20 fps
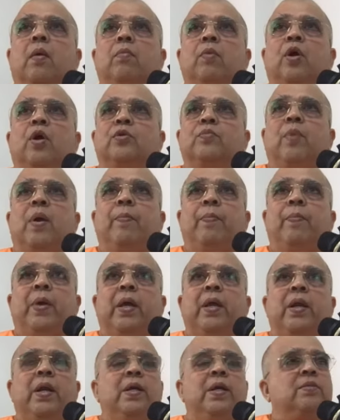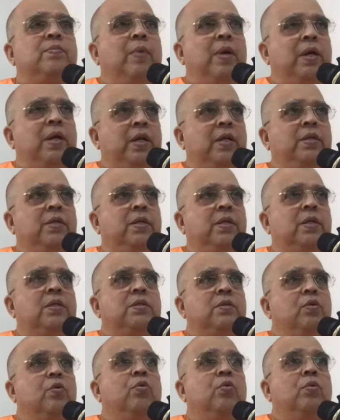Because my parents, my
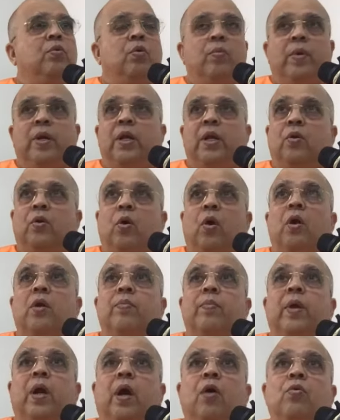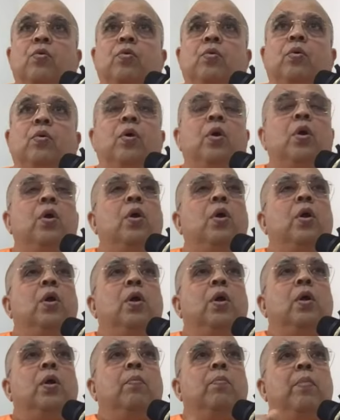teachers, nobody taught me how to
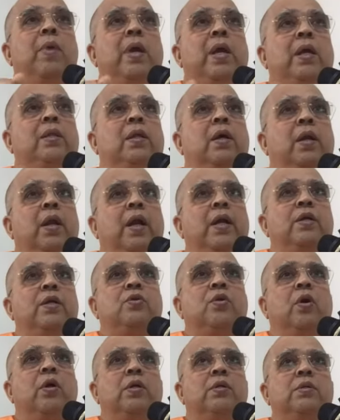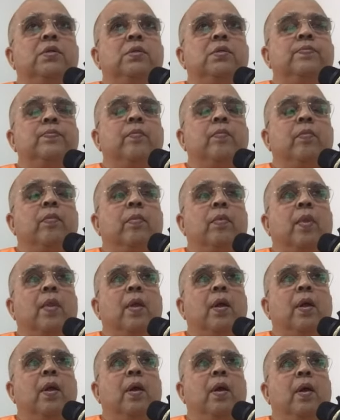make the right choice.
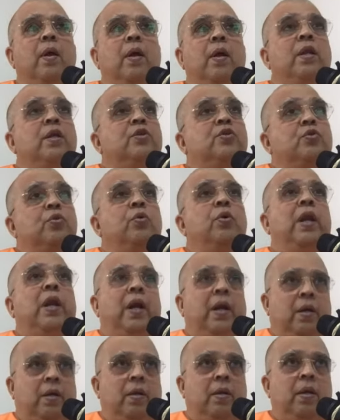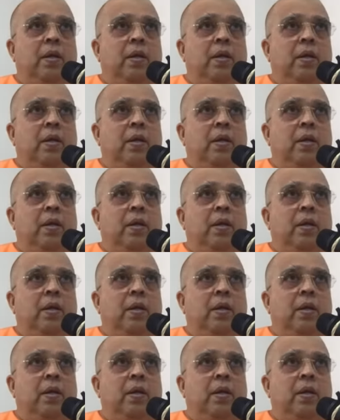It is too late.